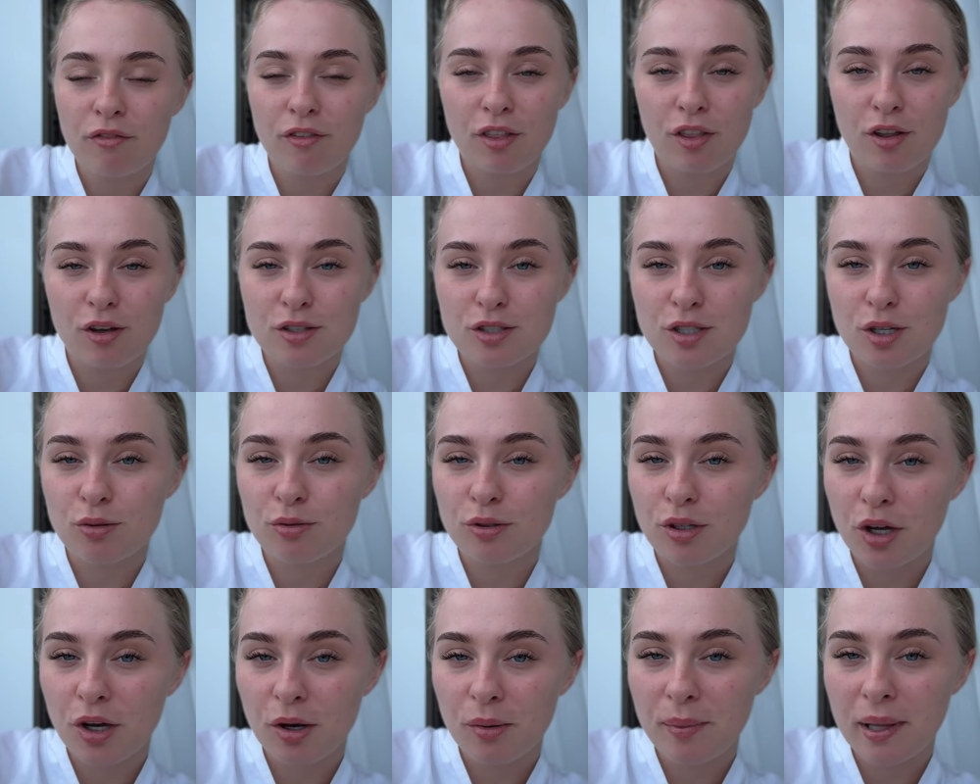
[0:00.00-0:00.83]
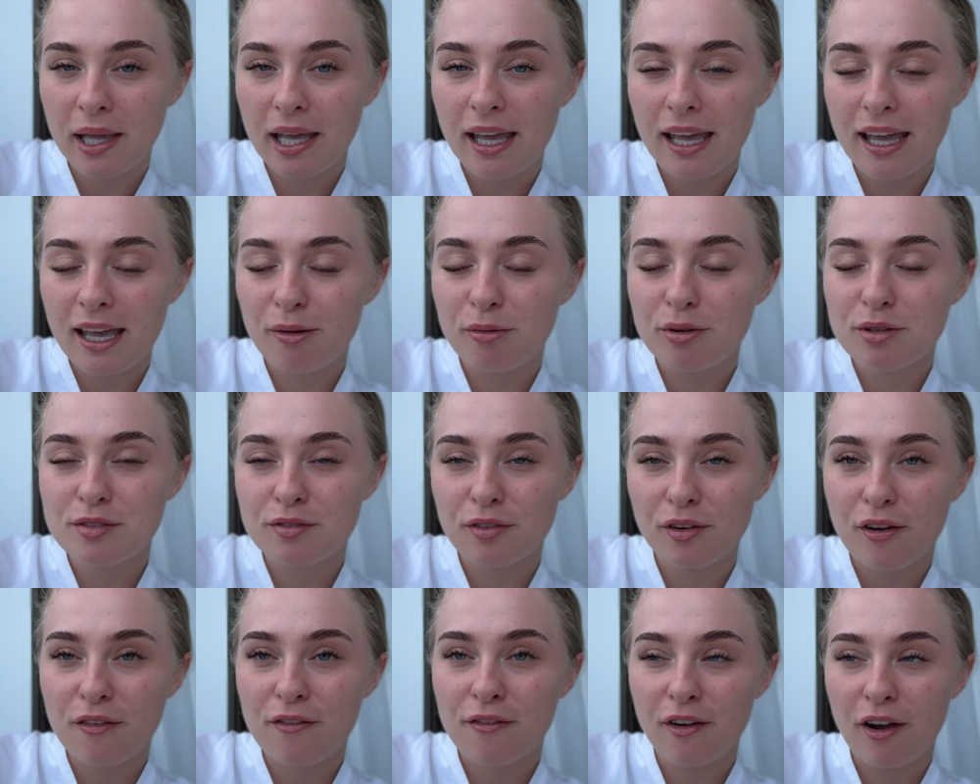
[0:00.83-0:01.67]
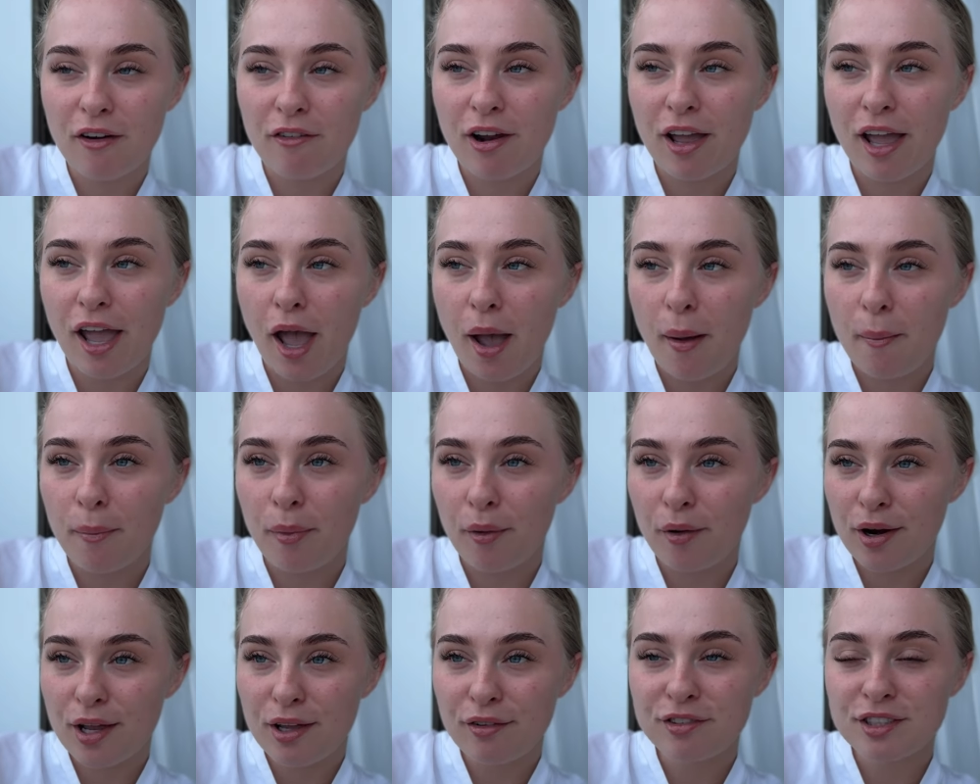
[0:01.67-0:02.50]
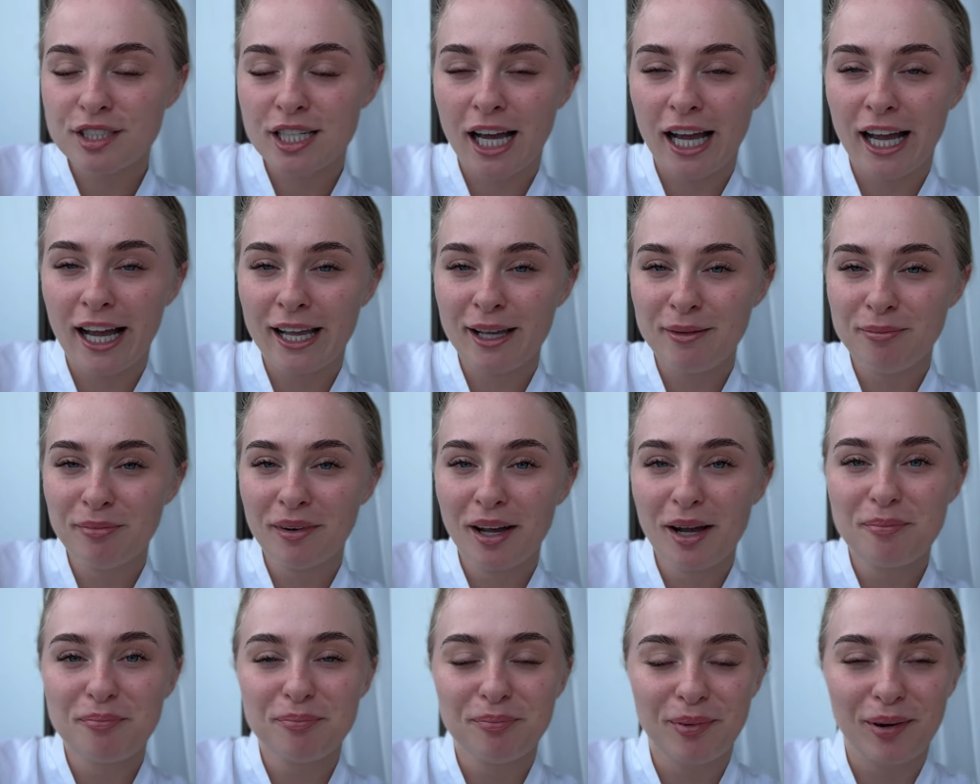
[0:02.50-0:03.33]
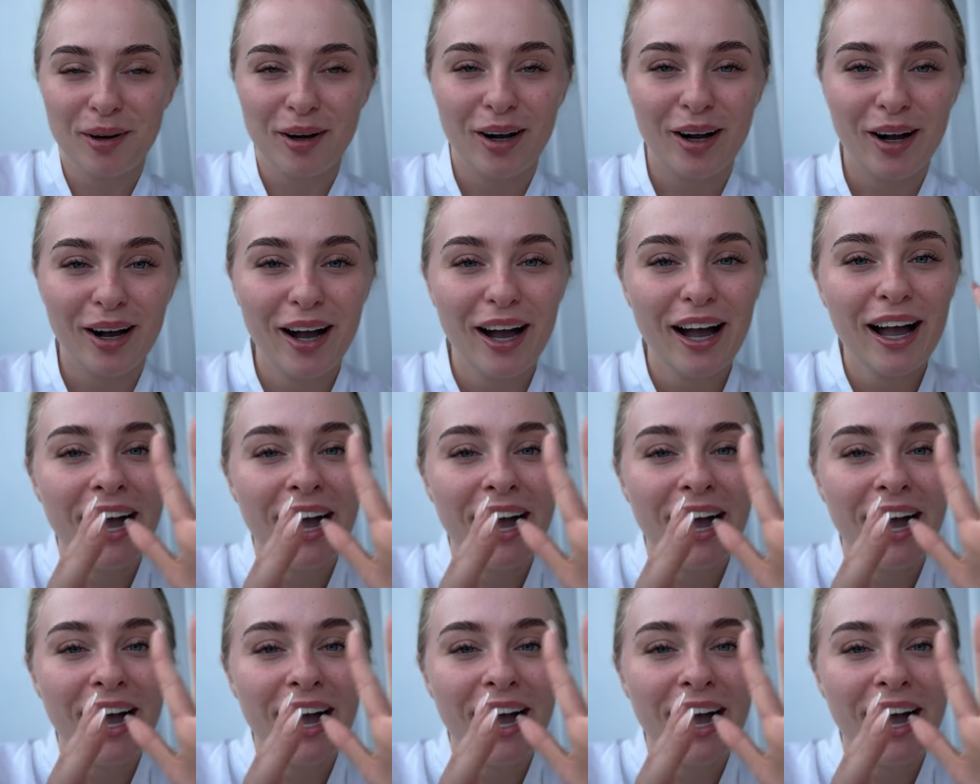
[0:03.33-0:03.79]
For those who know me, it was for a very brief time, but